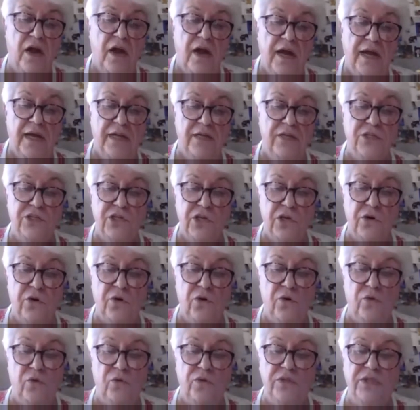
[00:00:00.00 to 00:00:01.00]
And
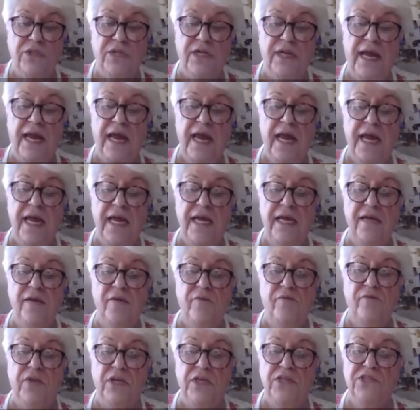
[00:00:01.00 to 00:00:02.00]
so today
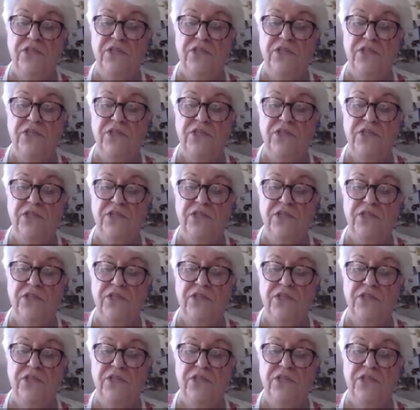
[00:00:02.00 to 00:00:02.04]
is